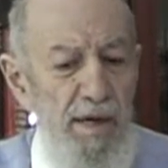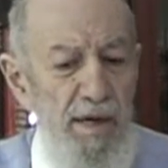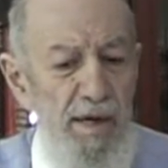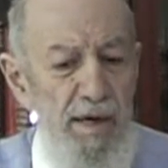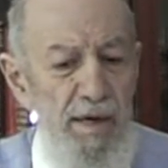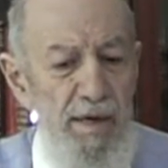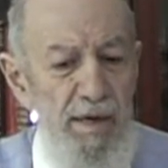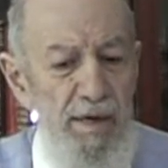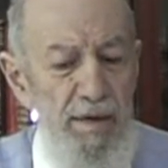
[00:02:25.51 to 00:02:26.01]

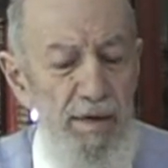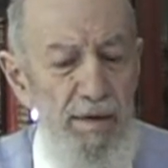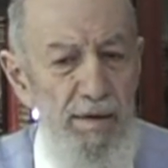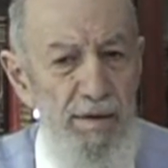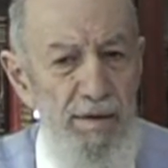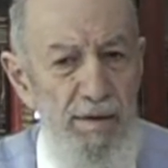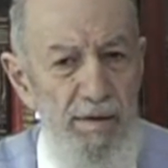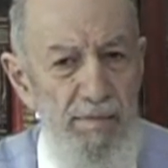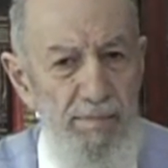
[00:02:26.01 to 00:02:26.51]
And
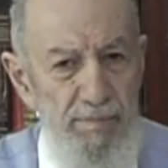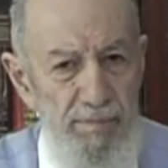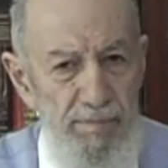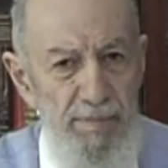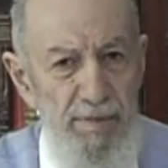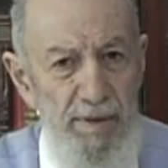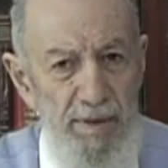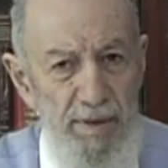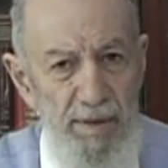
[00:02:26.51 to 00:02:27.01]
um,
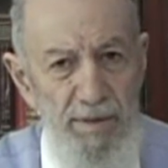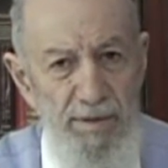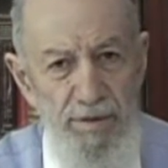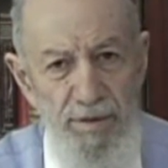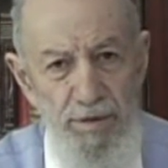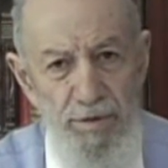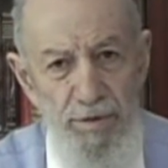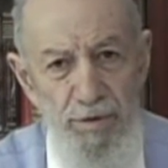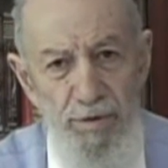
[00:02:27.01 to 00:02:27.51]
I
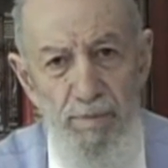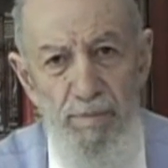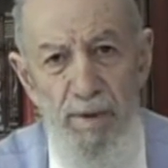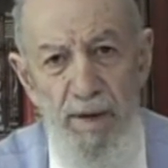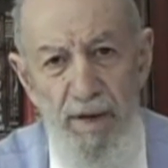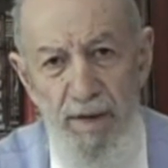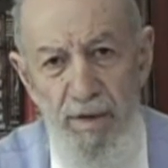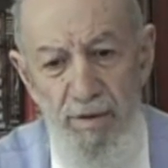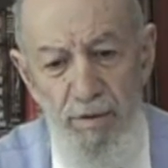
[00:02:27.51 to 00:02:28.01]
think he's a good
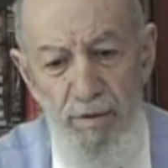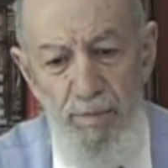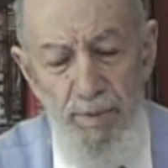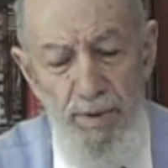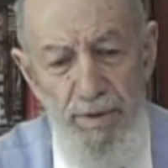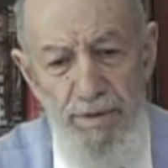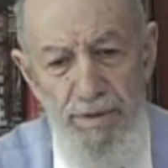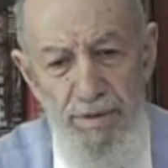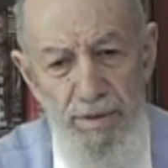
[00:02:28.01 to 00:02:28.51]
man, good
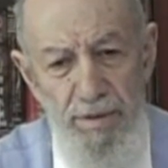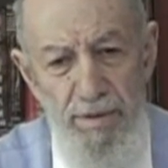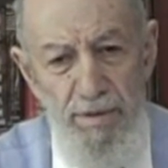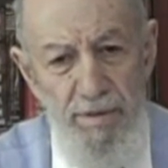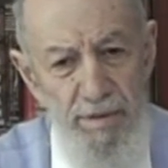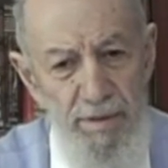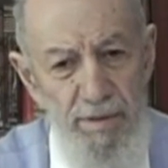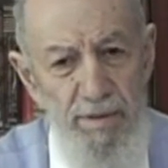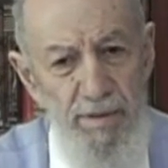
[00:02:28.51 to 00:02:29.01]
person,
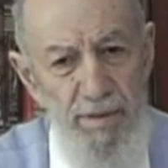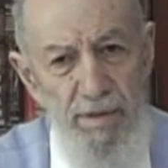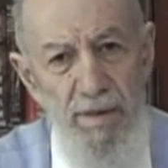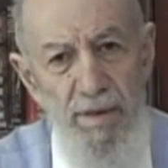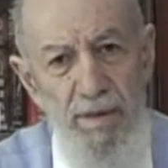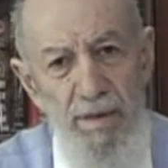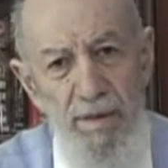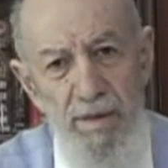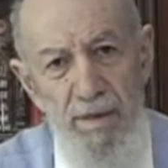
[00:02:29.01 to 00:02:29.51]
and
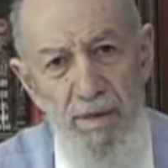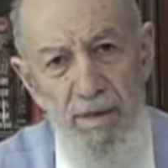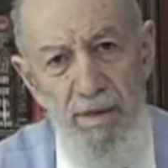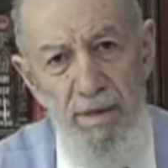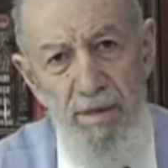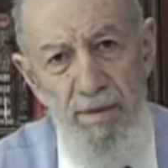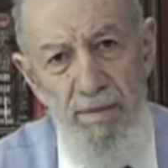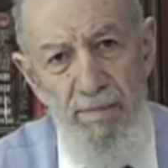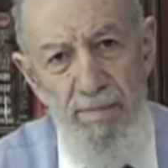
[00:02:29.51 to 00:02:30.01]

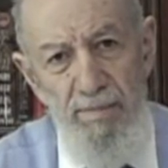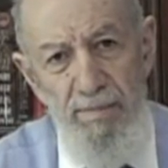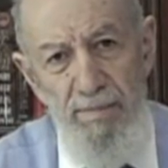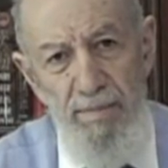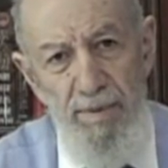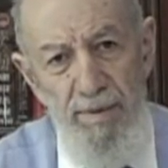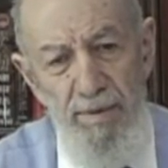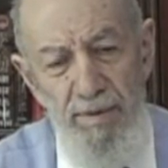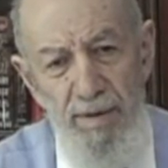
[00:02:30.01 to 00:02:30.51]

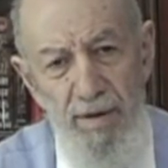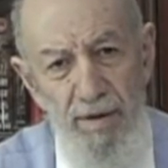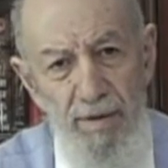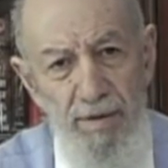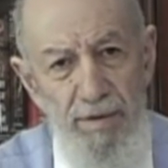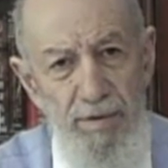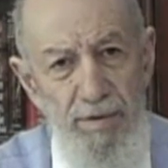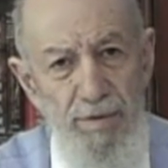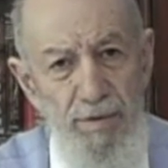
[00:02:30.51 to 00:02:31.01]
um,
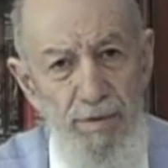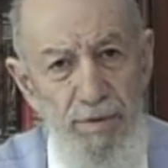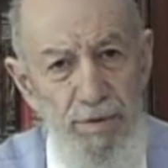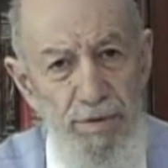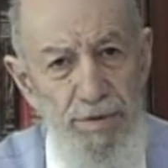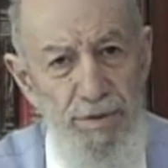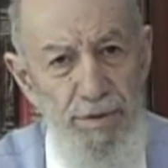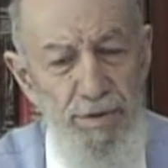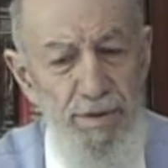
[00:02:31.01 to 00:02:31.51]
undoubtedly a good
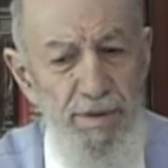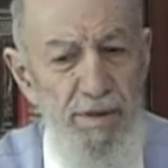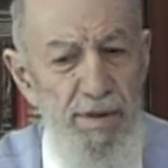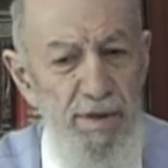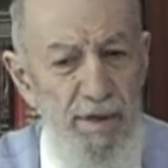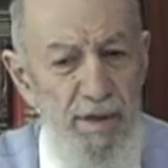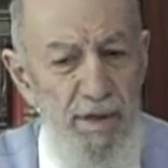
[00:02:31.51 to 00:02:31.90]
Christian.